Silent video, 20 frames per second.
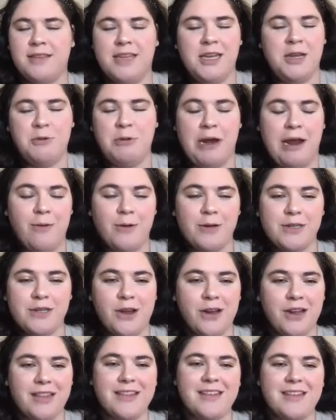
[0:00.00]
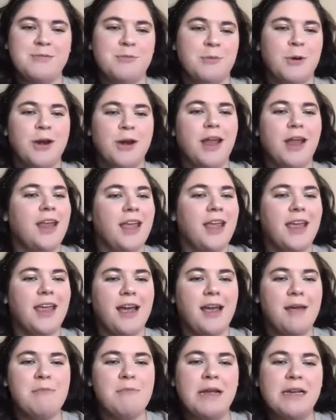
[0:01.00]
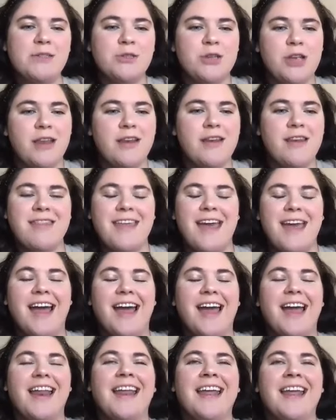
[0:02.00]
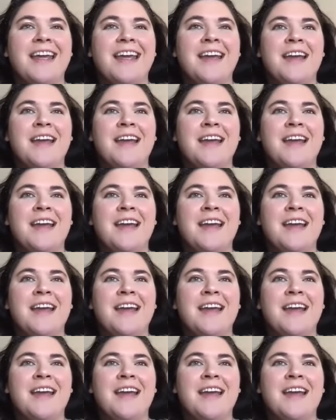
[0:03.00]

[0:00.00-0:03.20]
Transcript: you and I were talking this morning and I mentioned that